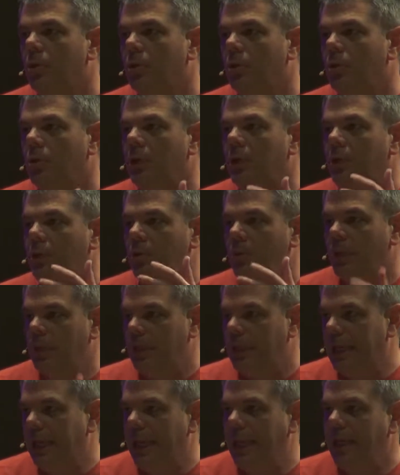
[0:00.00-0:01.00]
Who can you
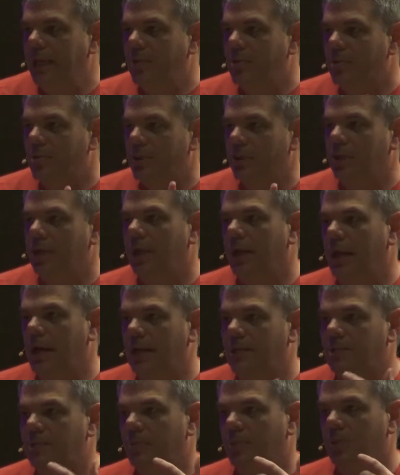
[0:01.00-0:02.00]
engage with the
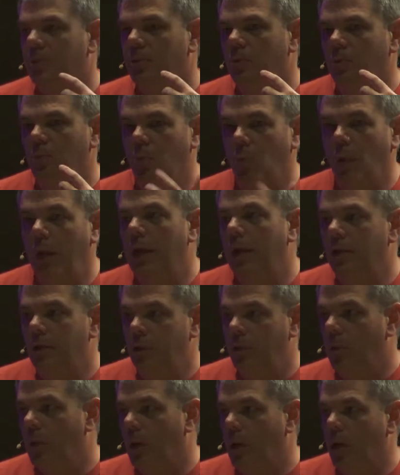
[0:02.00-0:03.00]
gospel where
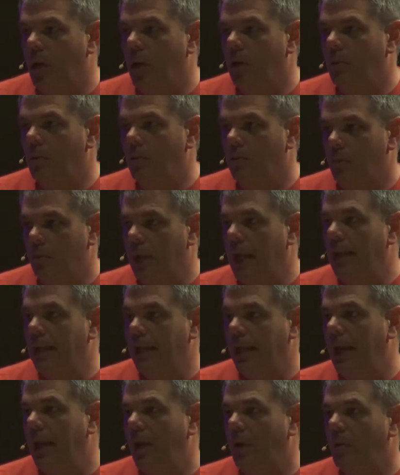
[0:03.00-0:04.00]
you are right
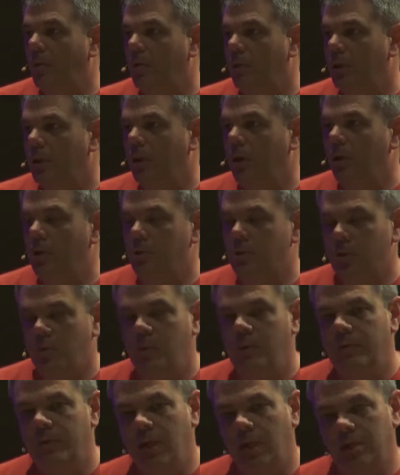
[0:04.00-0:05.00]
now? And so
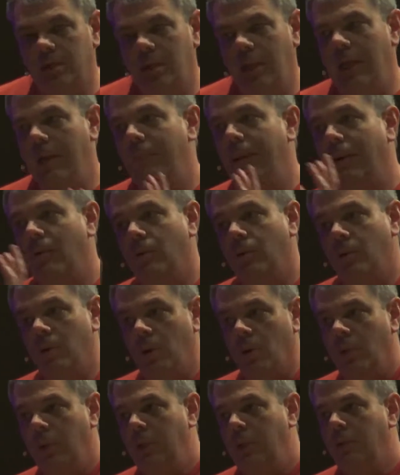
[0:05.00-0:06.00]
we've talked a lot about
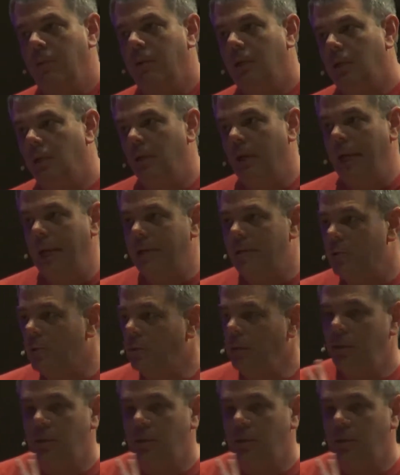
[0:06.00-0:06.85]
going internationally,